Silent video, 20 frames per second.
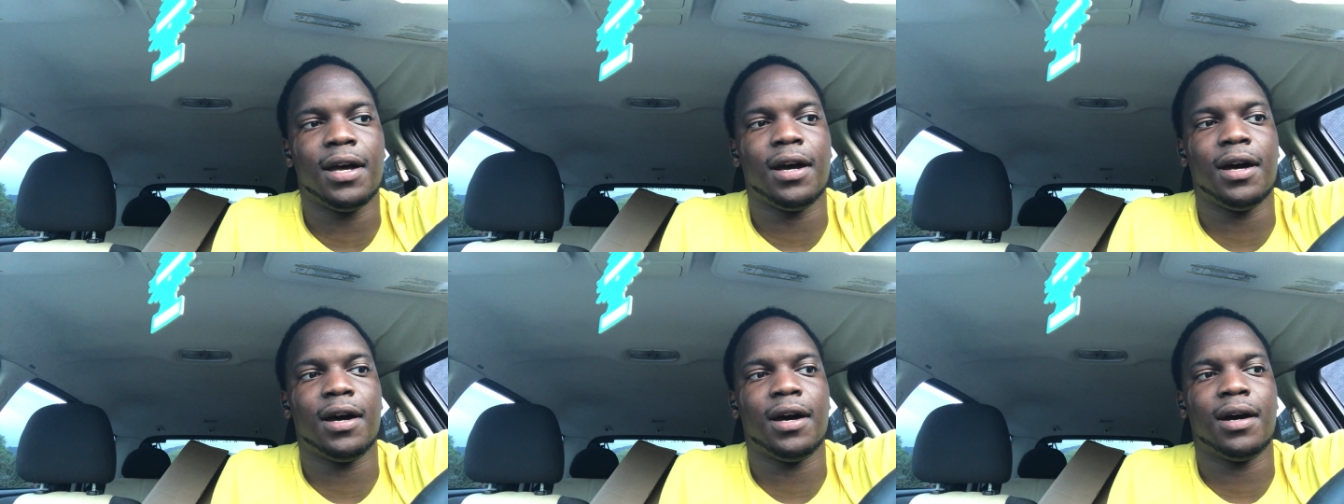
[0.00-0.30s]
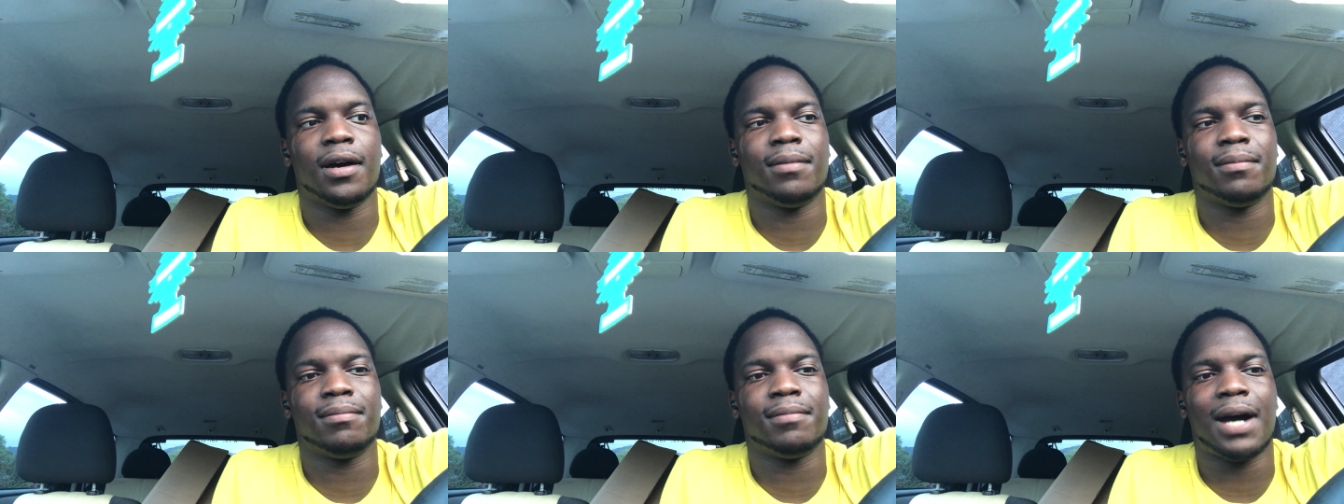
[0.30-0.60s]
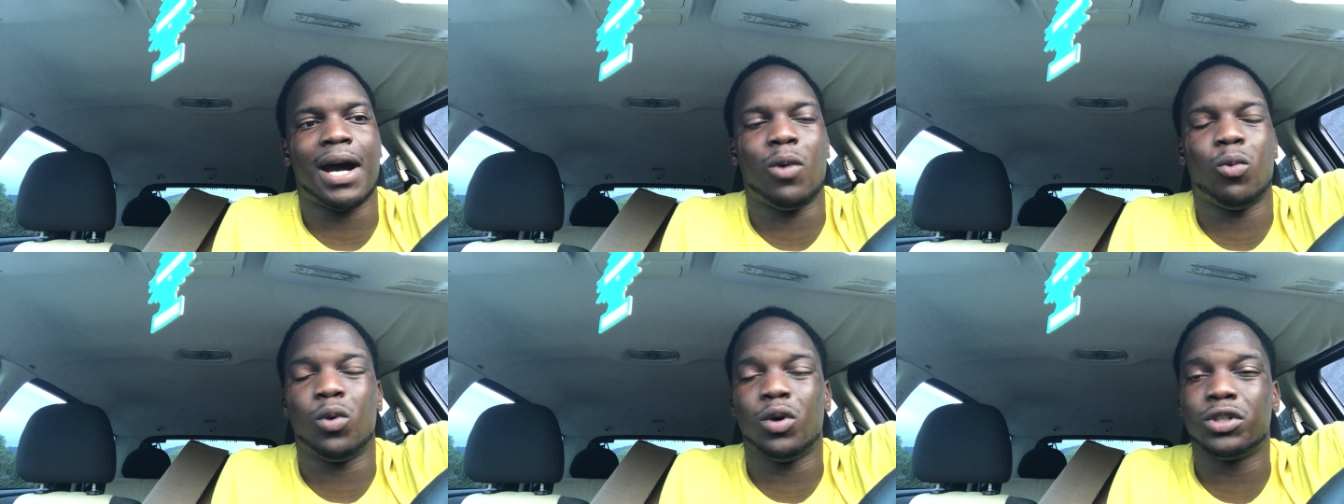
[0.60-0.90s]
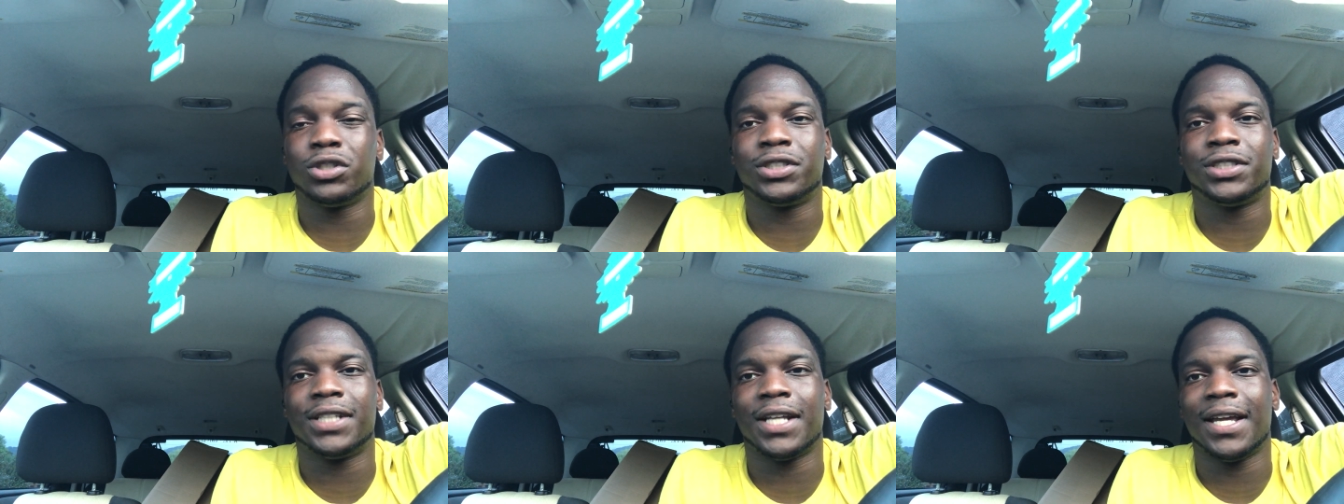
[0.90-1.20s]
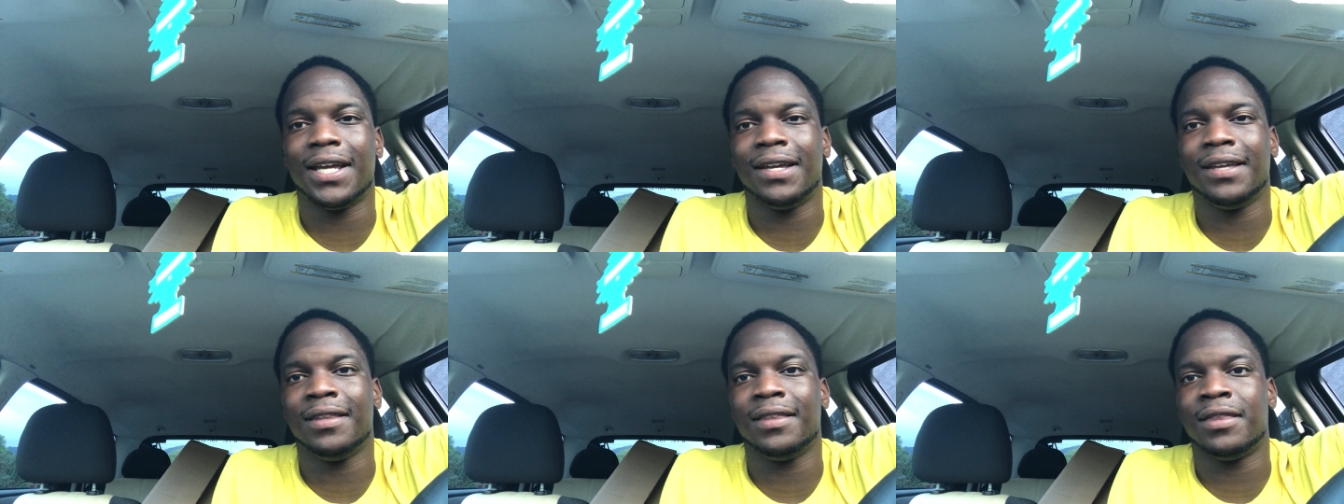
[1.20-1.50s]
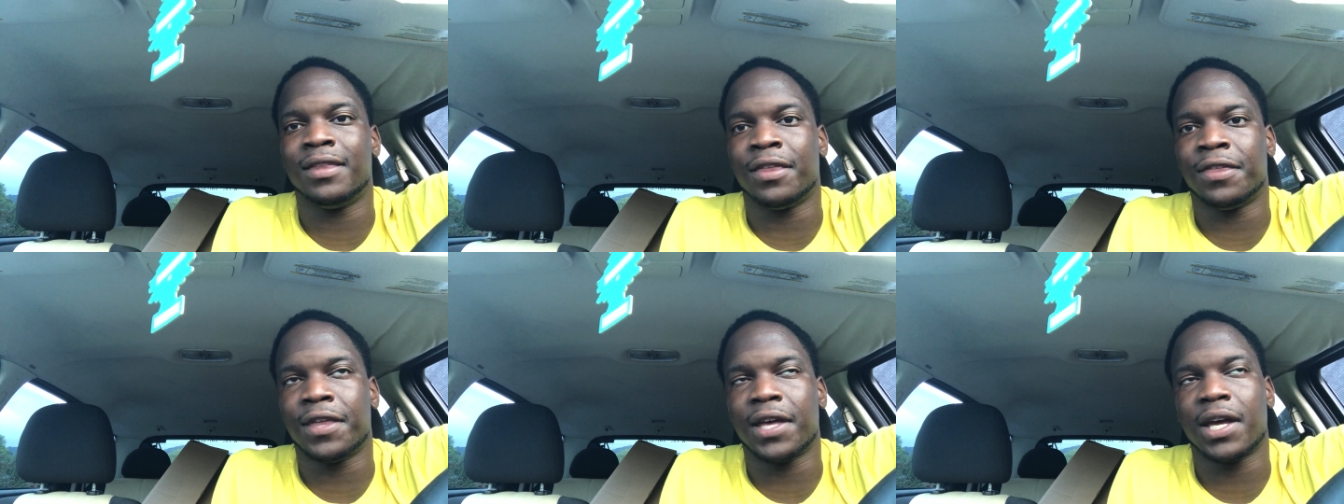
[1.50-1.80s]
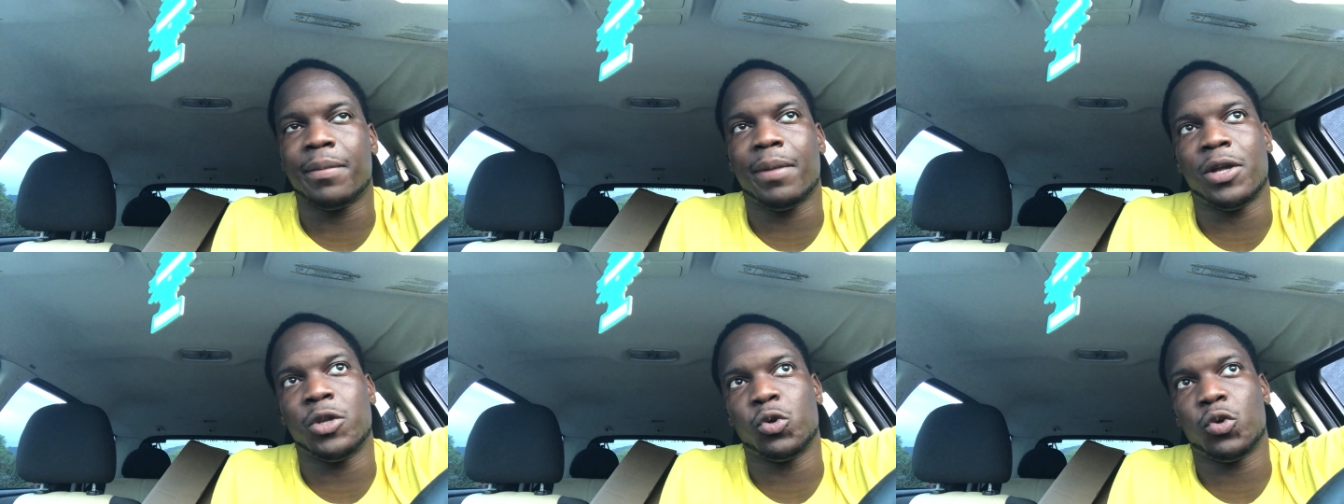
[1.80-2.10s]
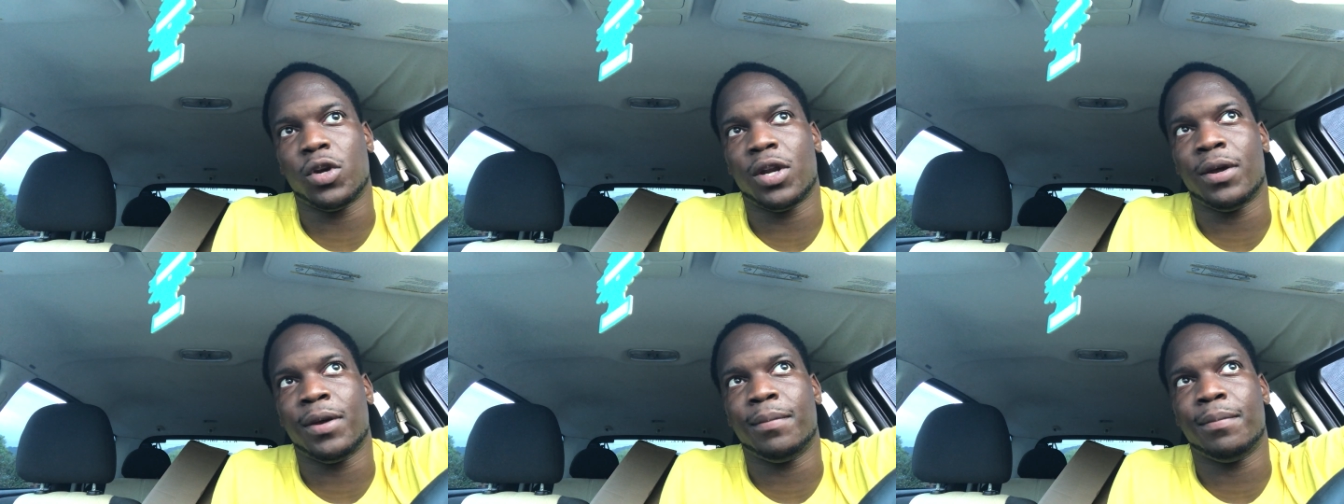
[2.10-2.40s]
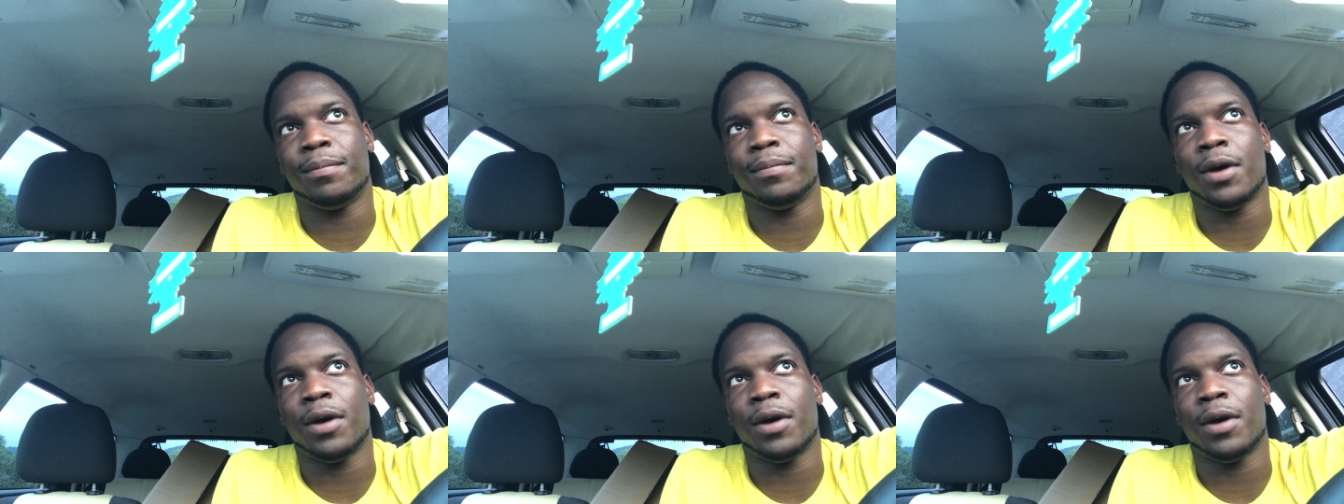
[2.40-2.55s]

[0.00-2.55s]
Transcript: Um, I will say the thing about doing a